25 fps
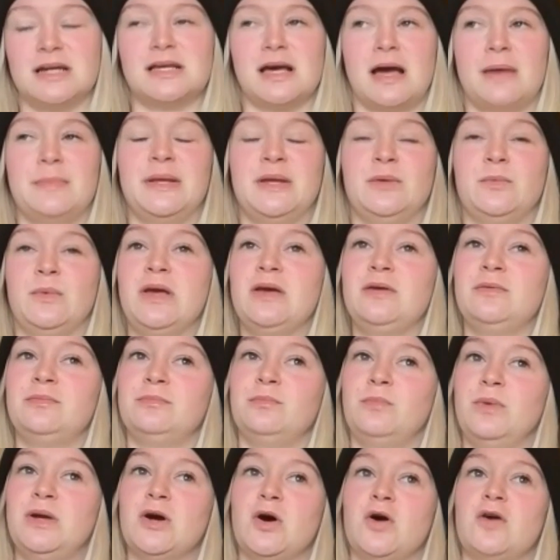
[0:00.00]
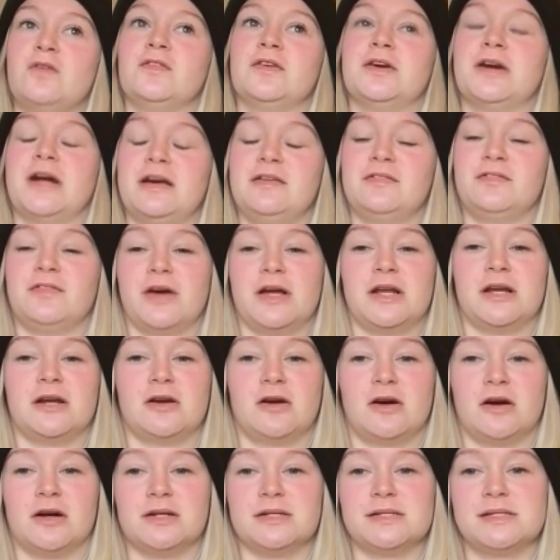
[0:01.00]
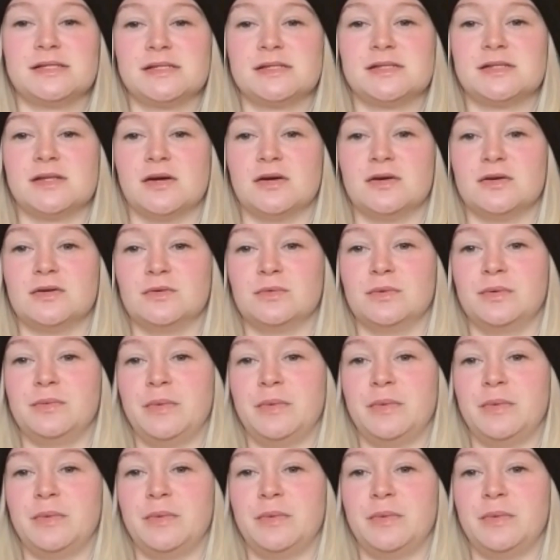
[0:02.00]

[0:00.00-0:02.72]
I mean, we overnight freighted ours. So when